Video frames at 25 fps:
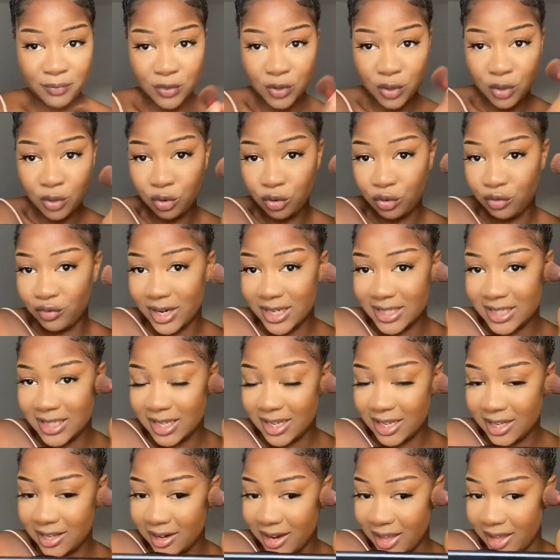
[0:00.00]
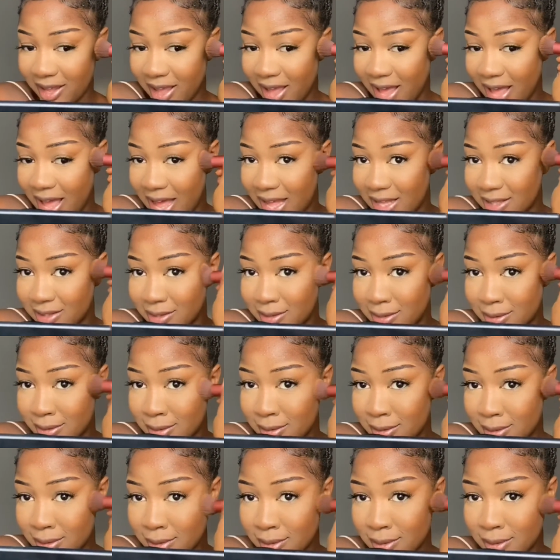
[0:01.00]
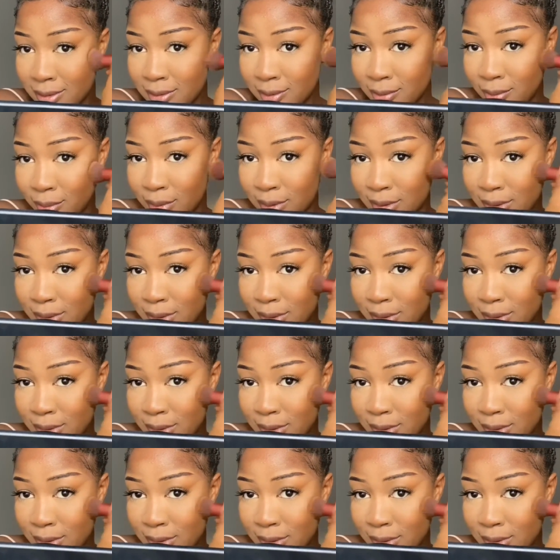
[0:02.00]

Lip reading: Already it like adds, what's